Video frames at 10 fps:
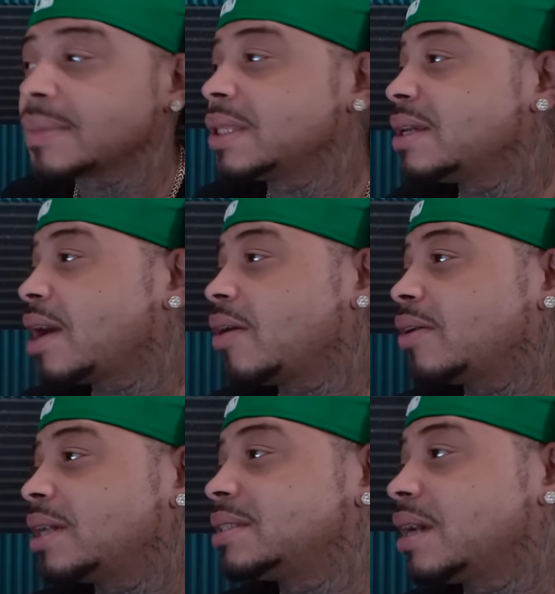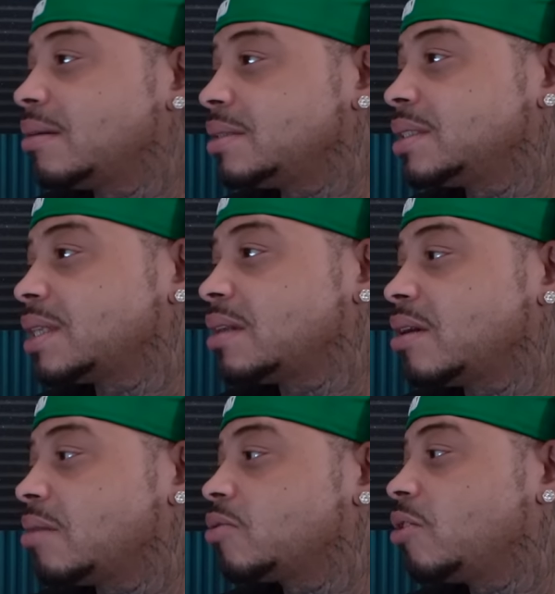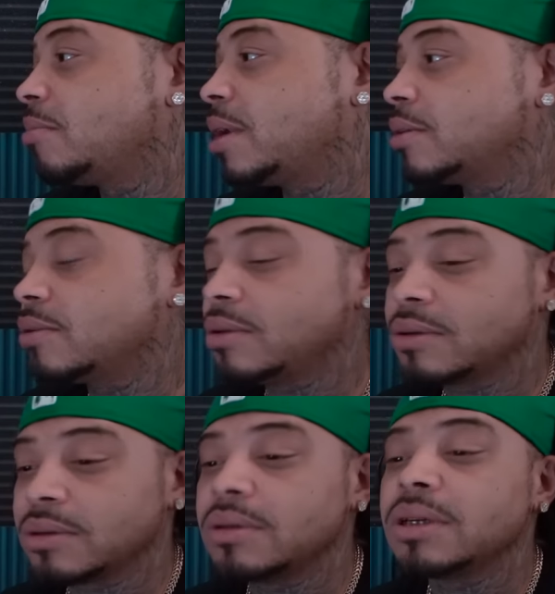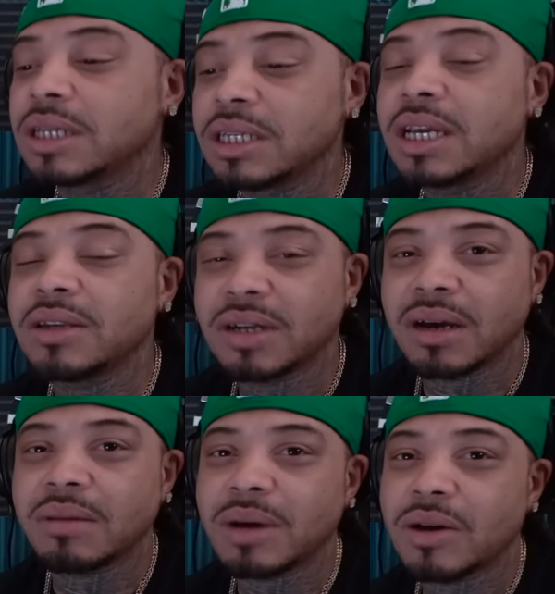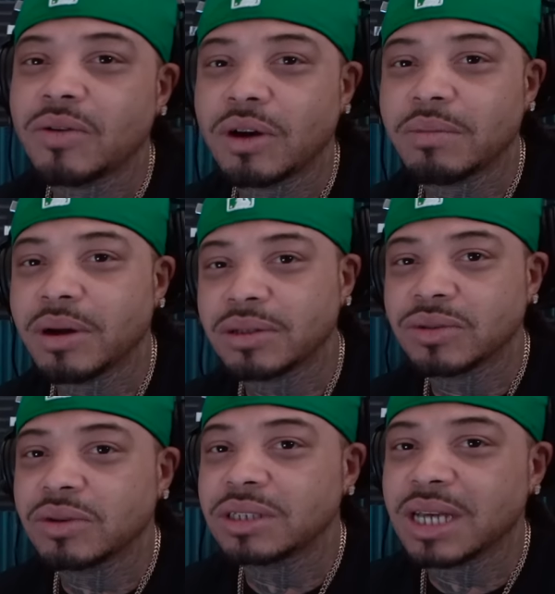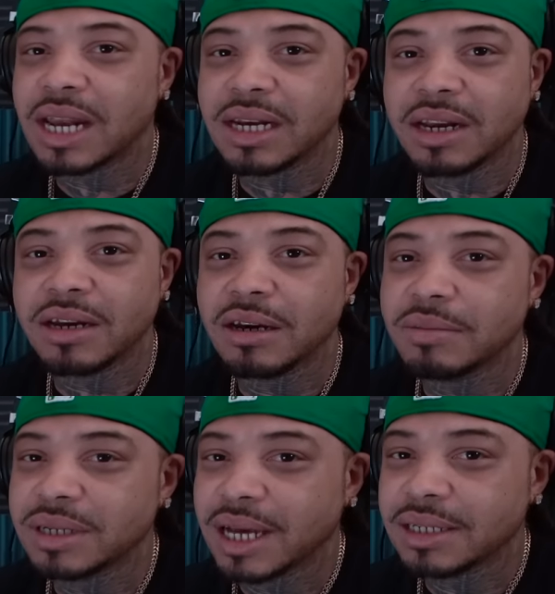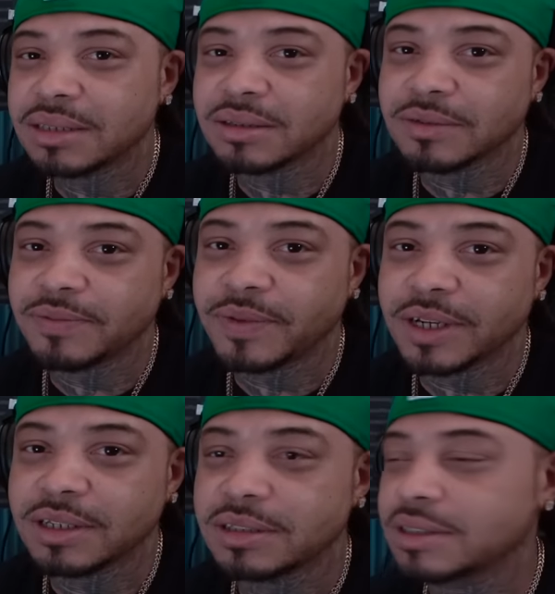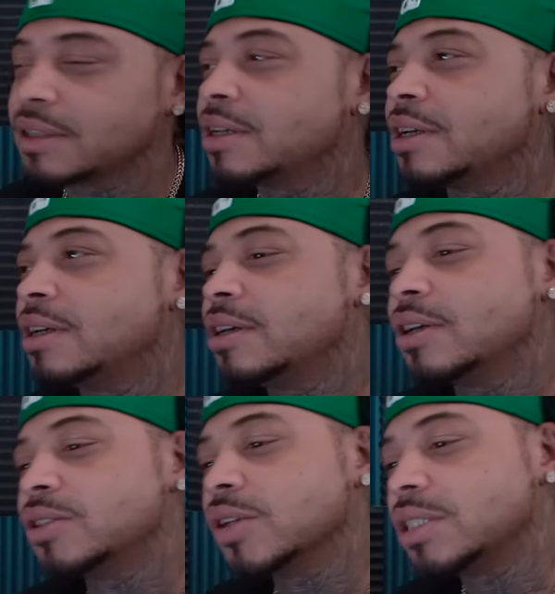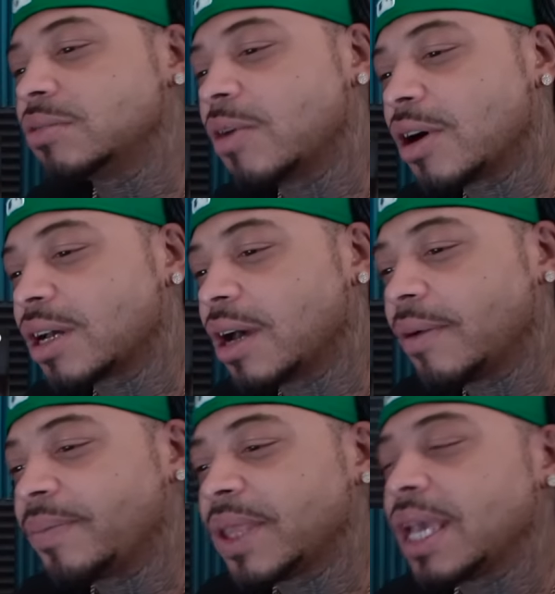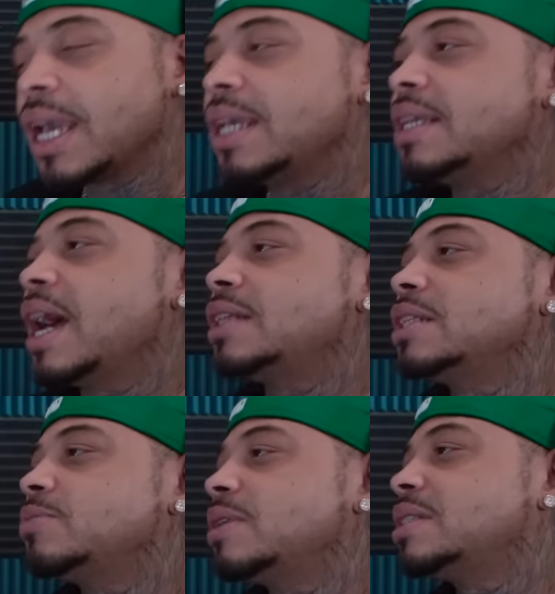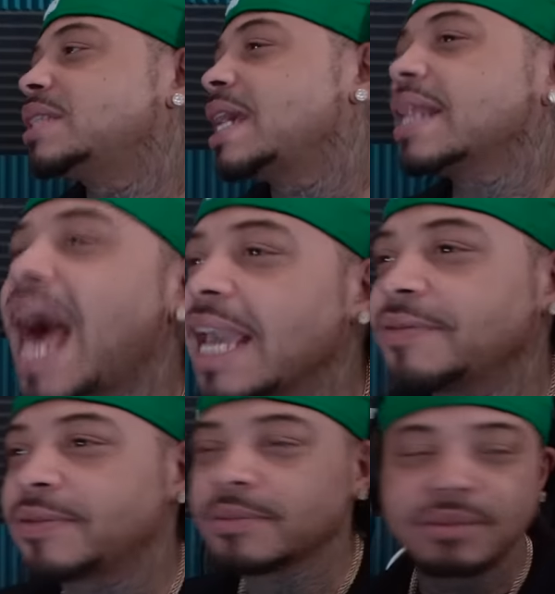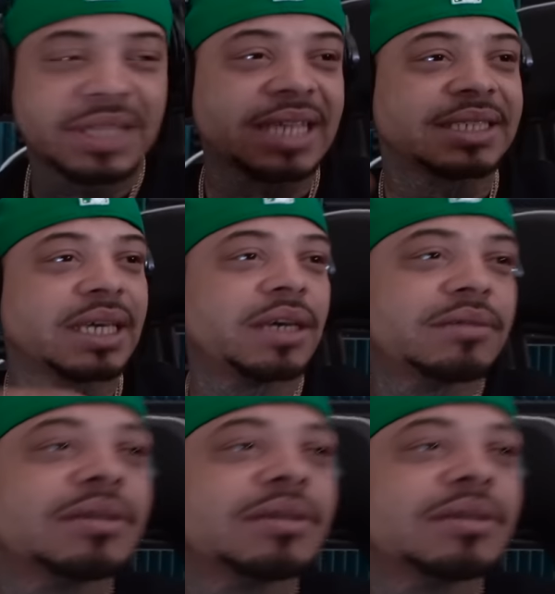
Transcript: You got all that time to just say, no, I'm cool, I'm not gonna do it. Yeah, you come to my court, bro. As soon as you got in there, they're gonna be like, this is the funniest. So she woke up. Yeah, I just wanna say life. That's it.